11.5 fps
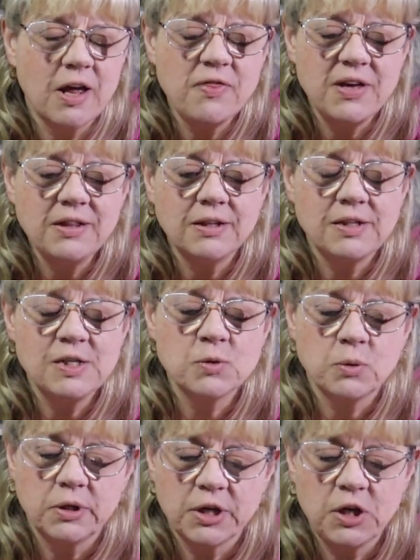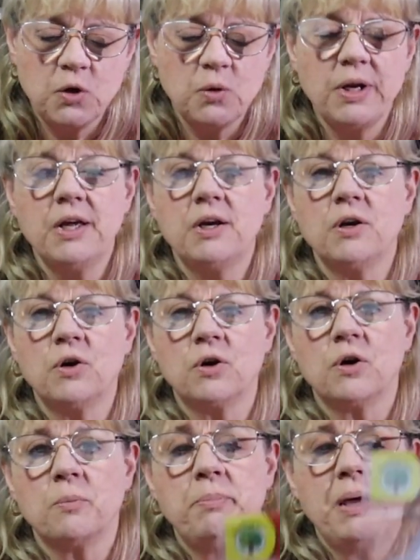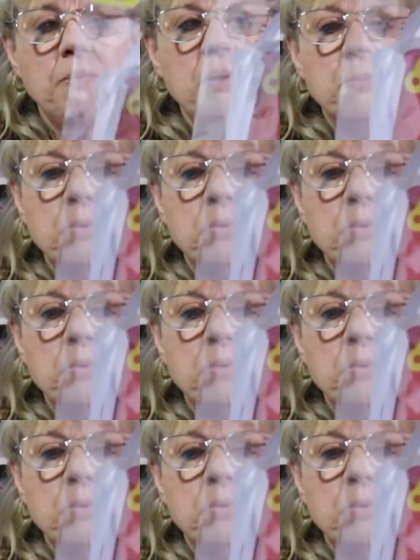and I think that these will look cute in her baby